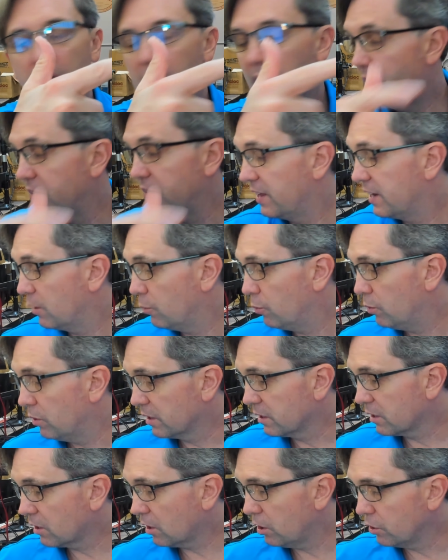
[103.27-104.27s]
And then it will
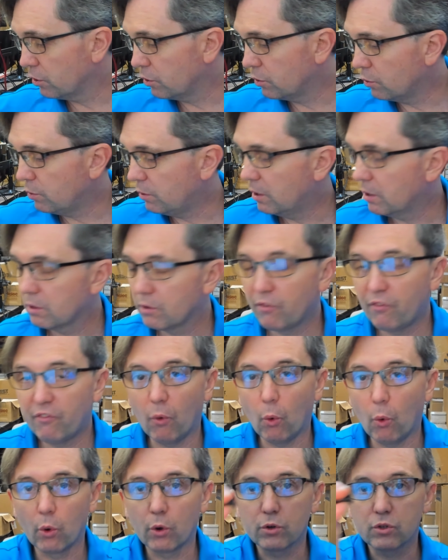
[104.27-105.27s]
include
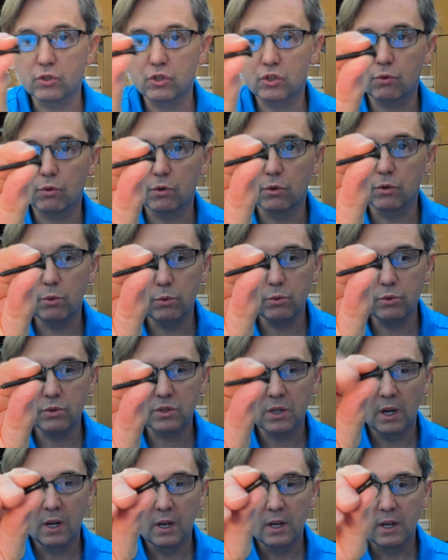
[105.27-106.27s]
four screws.